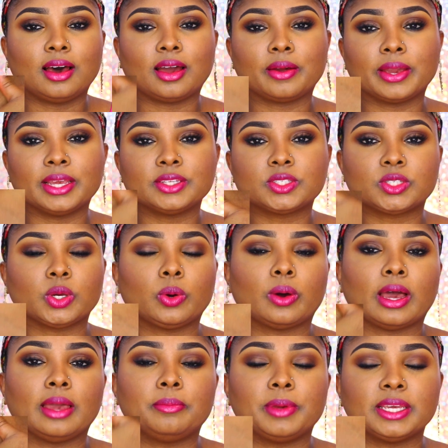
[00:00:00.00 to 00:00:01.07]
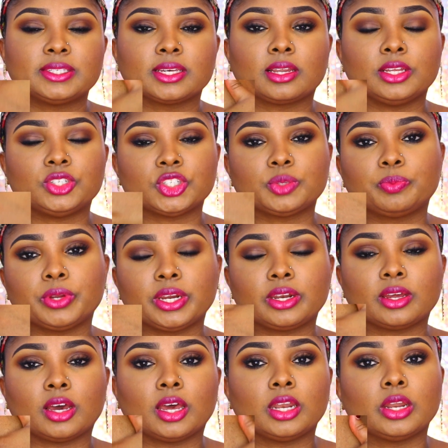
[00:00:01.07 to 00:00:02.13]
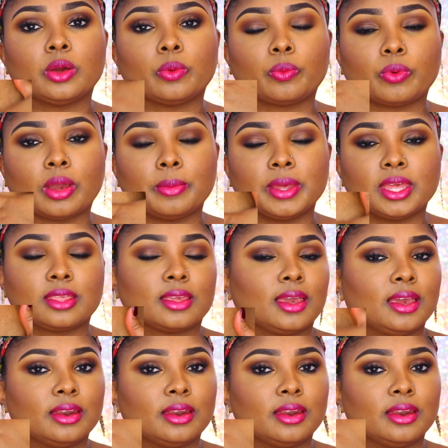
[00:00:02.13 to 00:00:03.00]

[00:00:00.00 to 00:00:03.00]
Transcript: All right, so I basically just put it on, rub it,